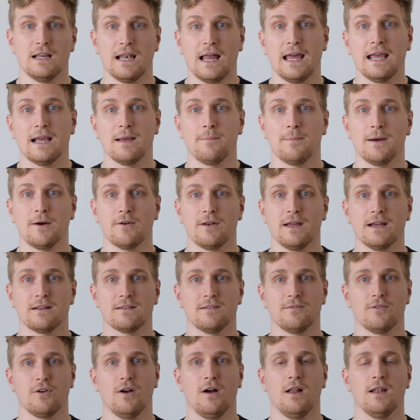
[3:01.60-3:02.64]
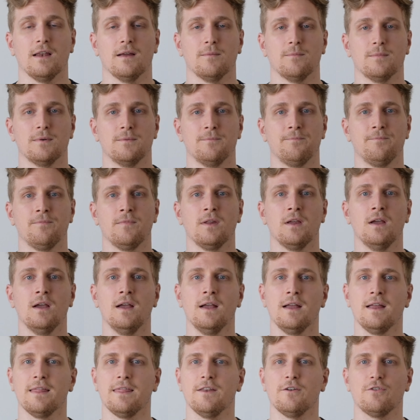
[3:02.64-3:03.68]
like about ActiveCollab.
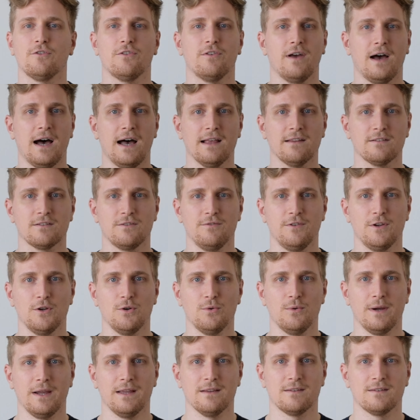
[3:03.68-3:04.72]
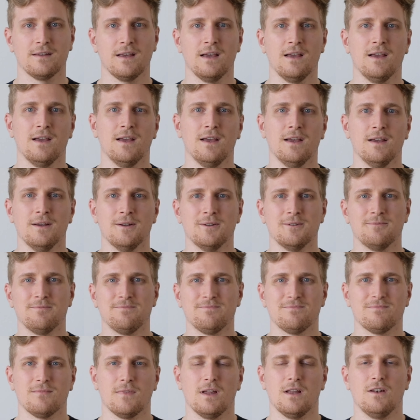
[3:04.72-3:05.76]
Their task view is
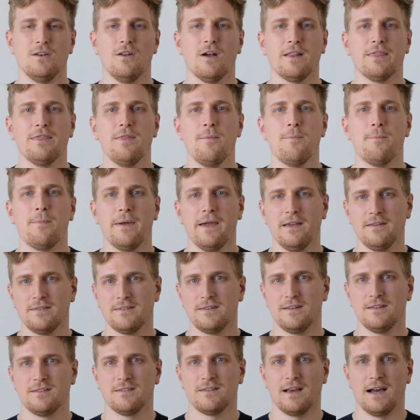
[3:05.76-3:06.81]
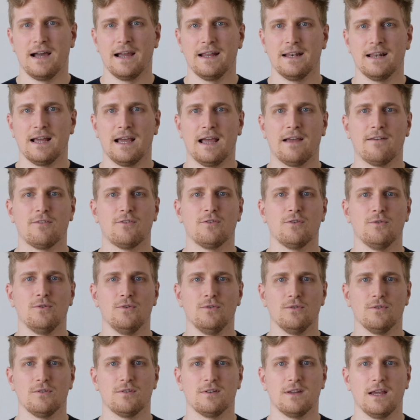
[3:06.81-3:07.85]
not the best design, I have
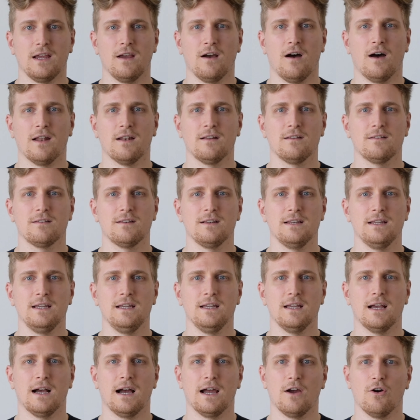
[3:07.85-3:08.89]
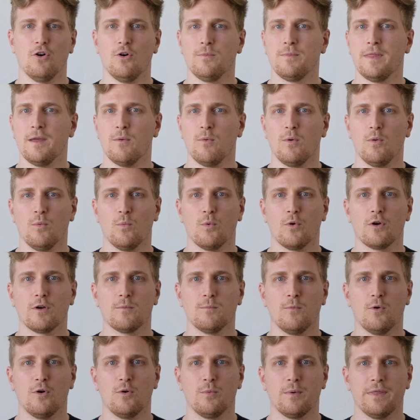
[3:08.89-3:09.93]
to say honestly. I hope they will work
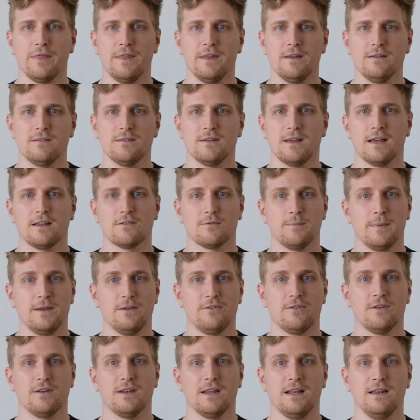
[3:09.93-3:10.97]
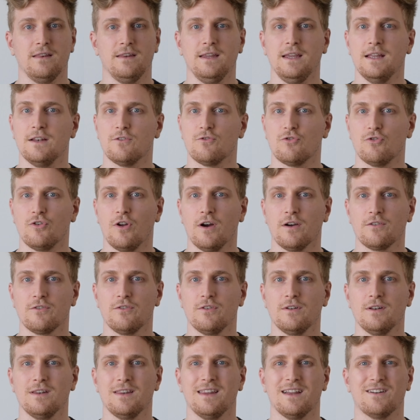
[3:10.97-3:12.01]
more with this. As mentioned in the
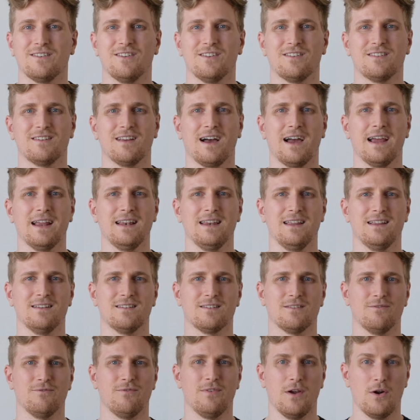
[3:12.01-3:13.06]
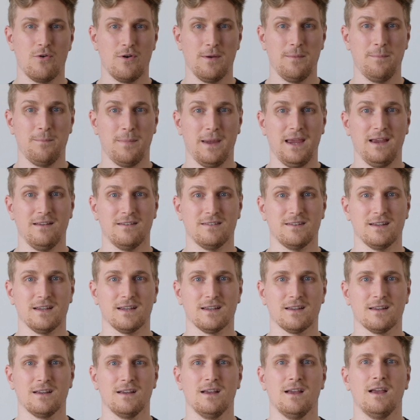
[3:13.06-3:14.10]
introduction, their design is very
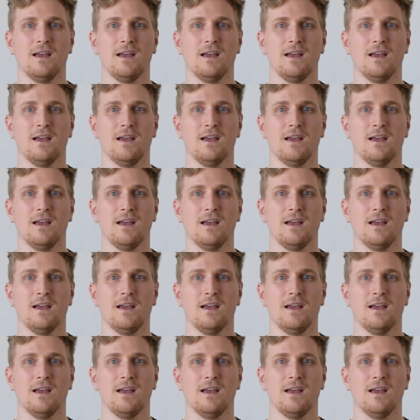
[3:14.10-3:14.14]
basic